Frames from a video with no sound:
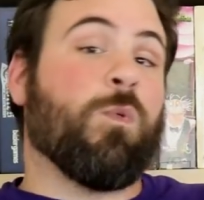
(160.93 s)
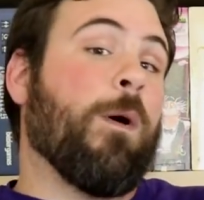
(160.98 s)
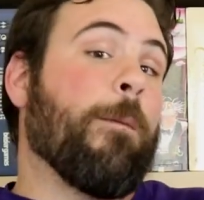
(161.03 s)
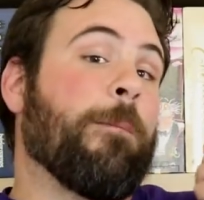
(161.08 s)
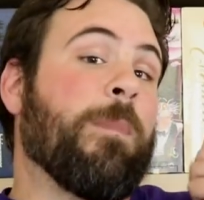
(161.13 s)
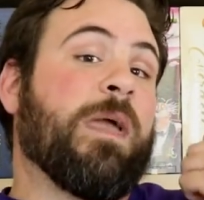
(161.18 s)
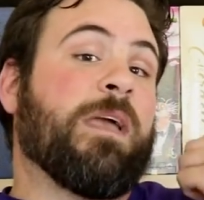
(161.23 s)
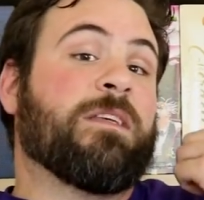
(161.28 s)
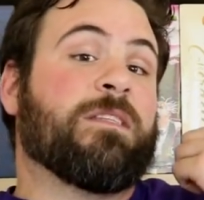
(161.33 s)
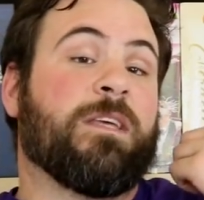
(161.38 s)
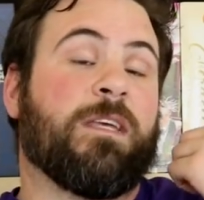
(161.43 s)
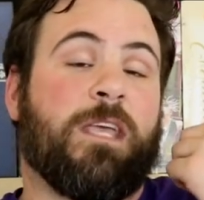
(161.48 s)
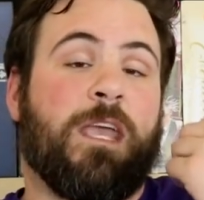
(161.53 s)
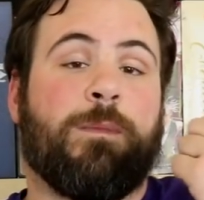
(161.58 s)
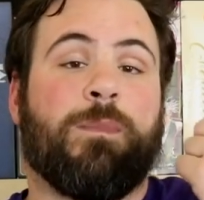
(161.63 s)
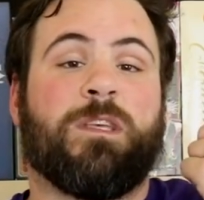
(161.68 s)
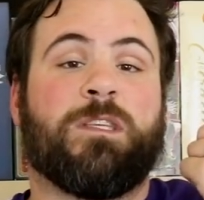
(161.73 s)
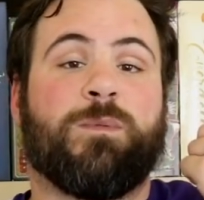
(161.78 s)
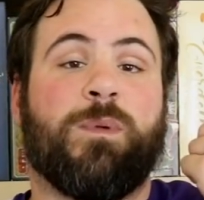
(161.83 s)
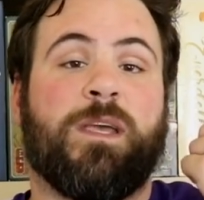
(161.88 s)
What makes a
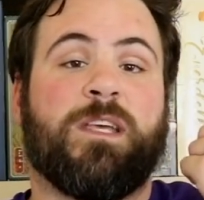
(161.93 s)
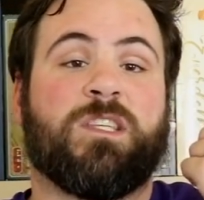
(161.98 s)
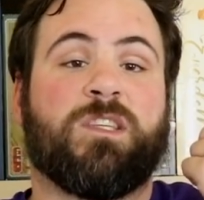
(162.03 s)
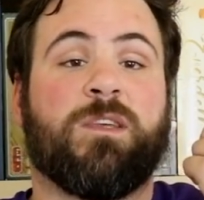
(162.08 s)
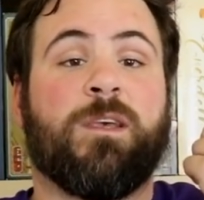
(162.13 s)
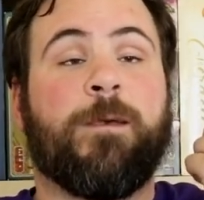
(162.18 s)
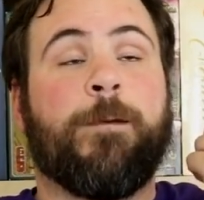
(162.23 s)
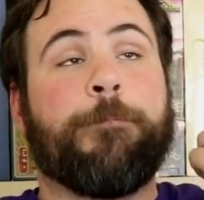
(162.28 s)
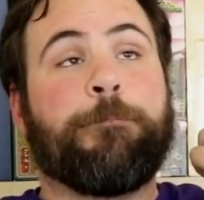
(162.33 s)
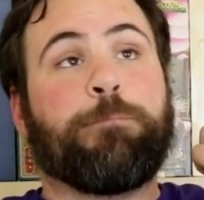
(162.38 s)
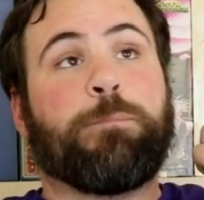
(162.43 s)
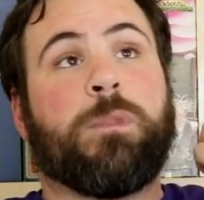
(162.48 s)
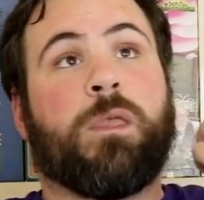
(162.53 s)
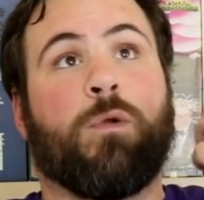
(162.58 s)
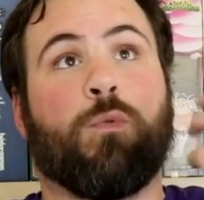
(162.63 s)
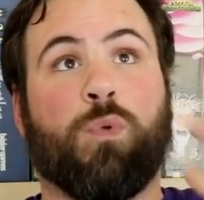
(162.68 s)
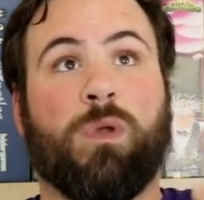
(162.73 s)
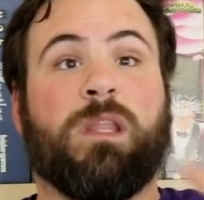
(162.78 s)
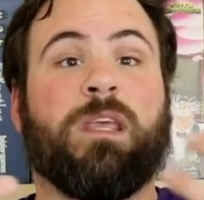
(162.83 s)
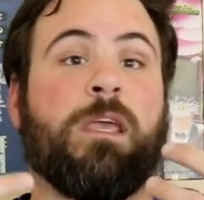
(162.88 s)
gaming space
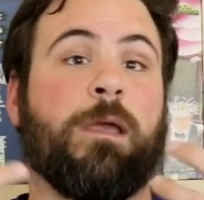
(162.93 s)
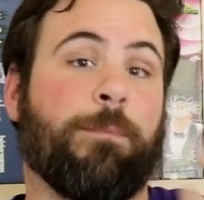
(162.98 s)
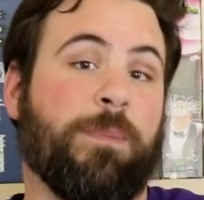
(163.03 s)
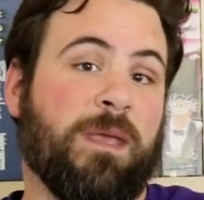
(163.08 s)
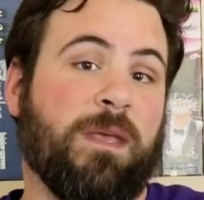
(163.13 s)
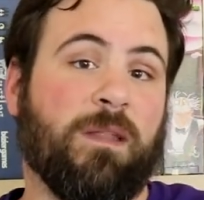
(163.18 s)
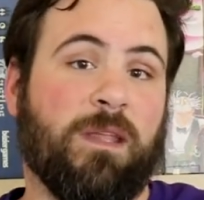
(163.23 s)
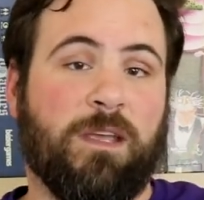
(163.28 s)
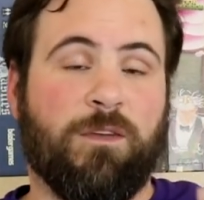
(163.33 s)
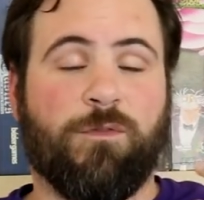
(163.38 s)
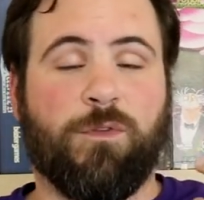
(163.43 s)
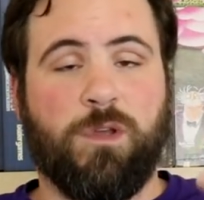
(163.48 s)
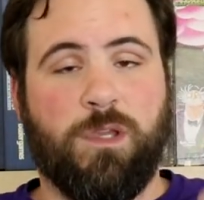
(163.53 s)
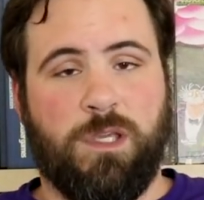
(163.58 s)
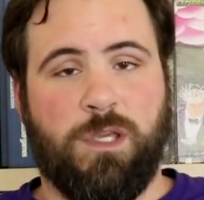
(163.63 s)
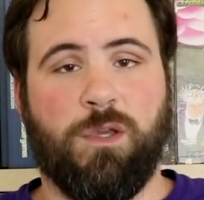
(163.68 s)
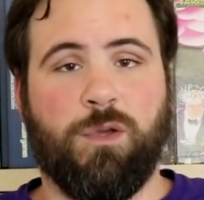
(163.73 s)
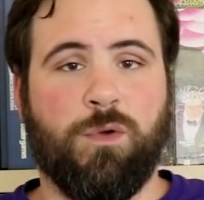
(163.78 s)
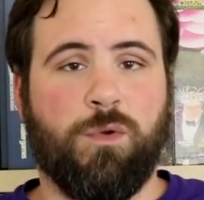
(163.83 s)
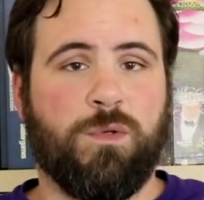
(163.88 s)
really appealing for
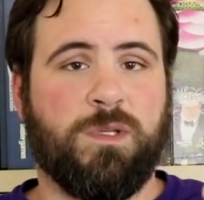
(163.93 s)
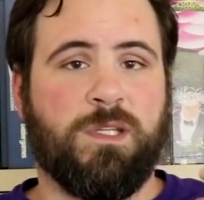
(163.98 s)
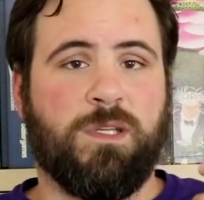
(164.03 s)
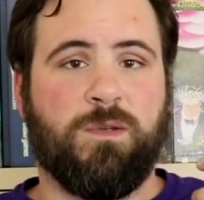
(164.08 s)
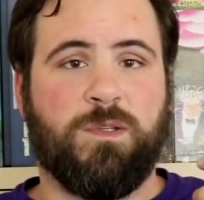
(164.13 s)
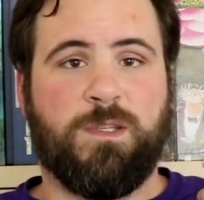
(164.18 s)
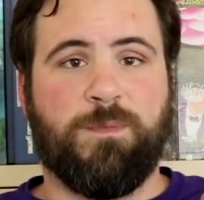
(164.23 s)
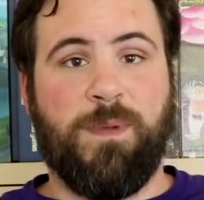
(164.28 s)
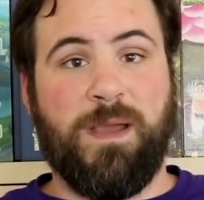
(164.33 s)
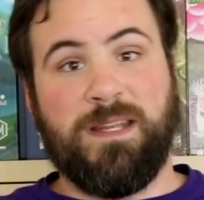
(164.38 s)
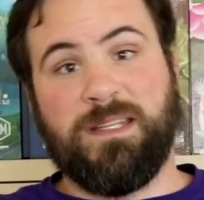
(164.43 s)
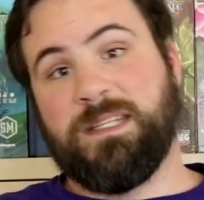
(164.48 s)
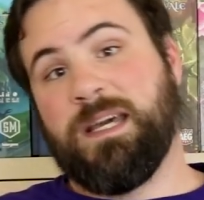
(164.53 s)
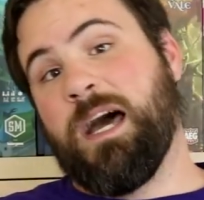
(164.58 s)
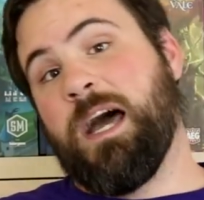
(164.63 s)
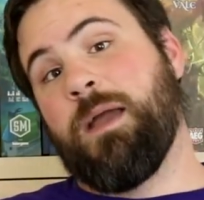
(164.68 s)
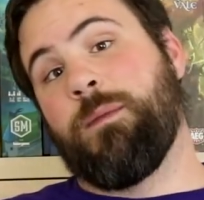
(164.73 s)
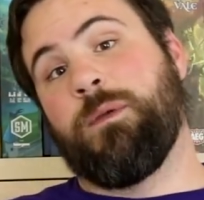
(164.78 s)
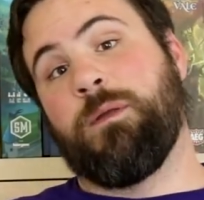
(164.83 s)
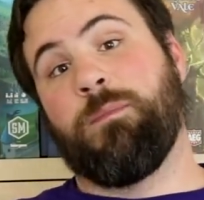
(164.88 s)
you to spend
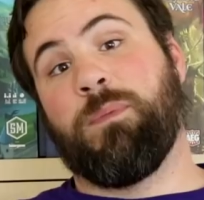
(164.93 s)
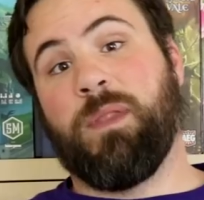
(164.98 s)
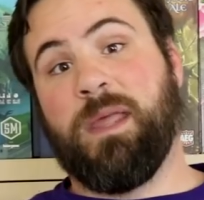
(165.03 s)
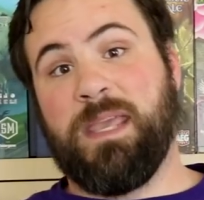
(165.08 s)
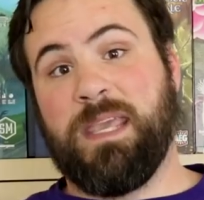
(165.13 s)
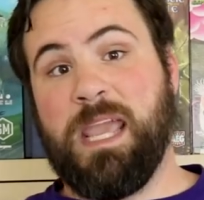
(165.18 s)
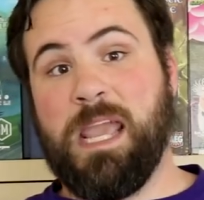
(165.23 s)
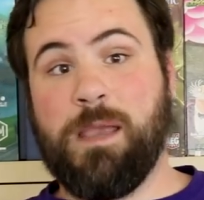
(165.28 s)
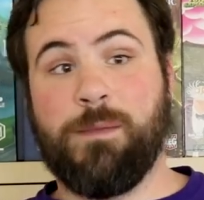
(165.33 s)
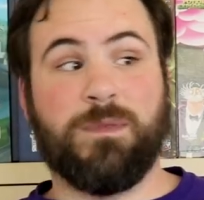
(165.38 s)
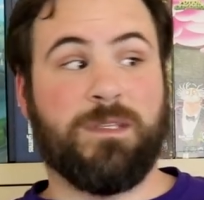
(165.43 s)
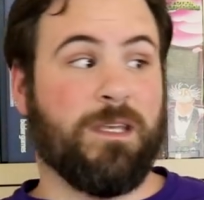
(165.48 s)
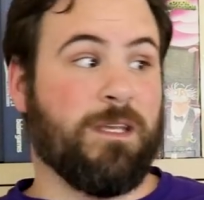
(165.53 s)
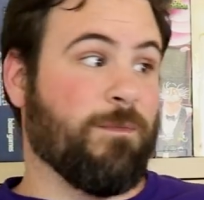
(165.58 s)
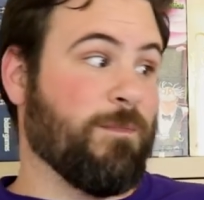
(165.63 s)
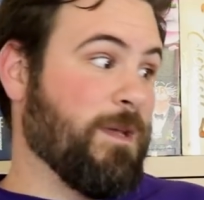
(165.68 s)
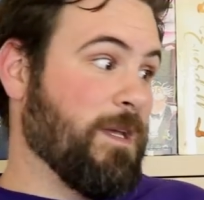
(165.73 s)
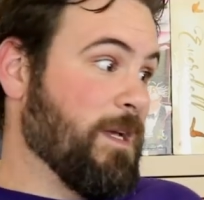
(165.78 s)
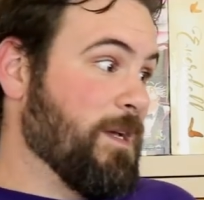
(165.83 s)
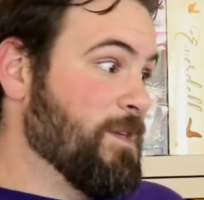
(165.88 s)
time and play games
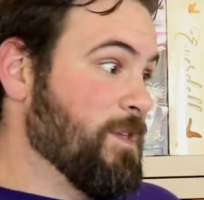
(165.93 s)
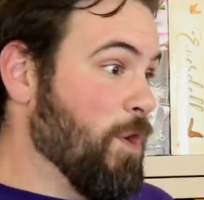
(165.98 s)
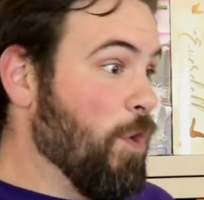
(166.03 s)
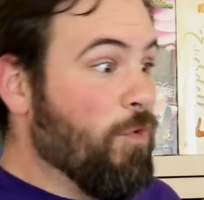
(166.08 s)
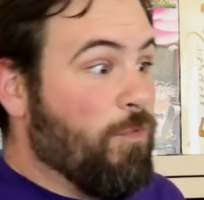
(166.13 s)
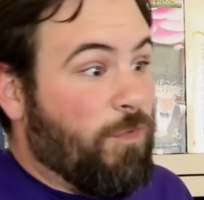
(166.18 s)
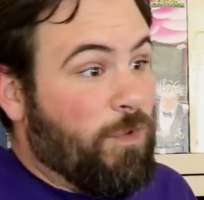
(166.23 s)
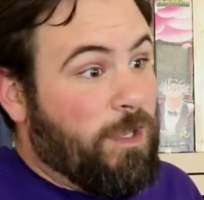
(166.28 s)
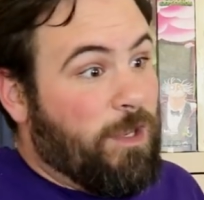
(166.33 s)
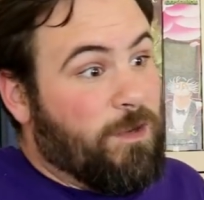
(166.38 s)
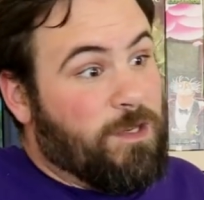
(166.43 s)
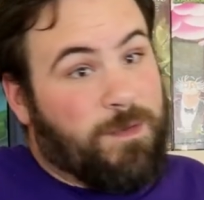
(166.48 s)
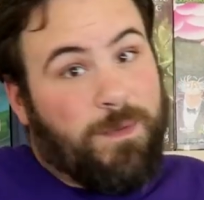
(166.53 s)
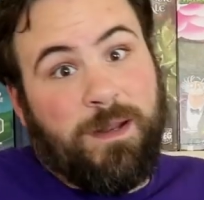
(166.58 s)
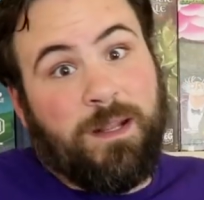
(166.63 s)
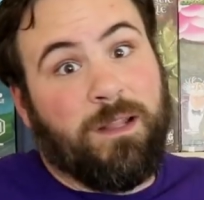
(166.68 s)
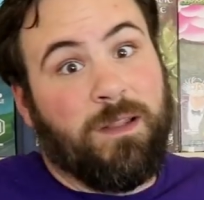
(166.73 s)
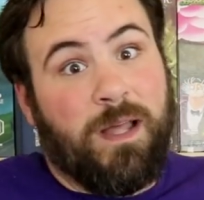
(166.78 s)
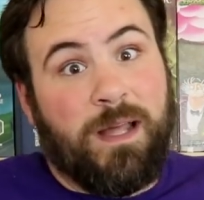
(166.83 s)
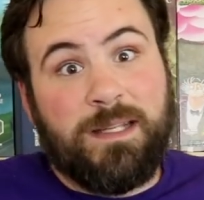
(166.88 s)
in because hopefully you're
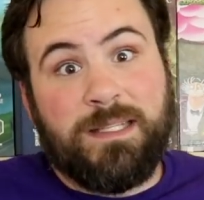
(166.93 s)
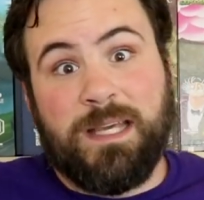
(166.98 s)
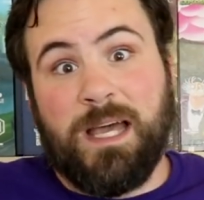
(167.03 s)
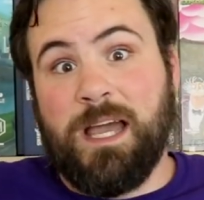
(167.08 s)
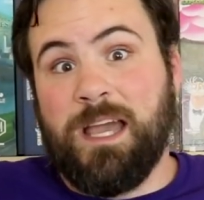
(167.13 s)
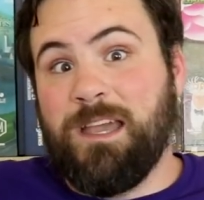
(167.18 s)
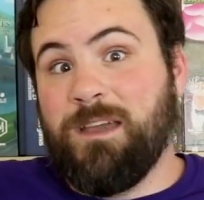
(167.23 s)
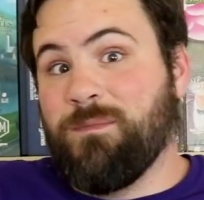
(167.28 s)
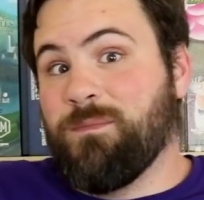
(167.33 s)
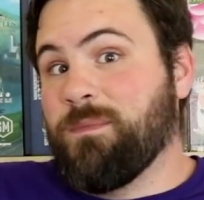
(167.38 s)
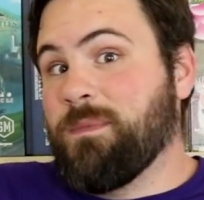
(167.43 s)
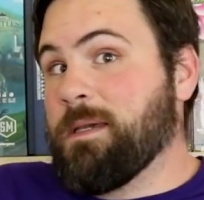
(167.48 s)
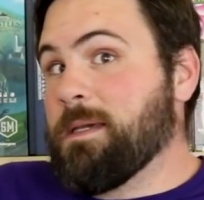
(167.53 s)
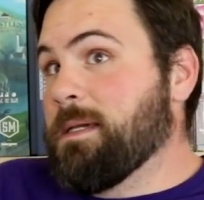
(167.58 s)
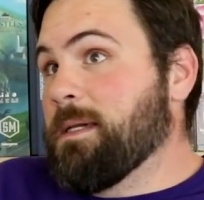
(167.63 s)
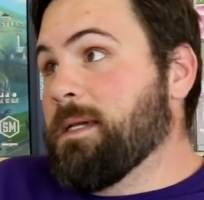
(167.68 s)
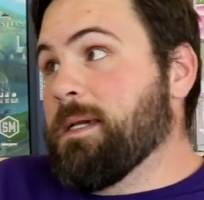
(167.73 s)
spending a lot of time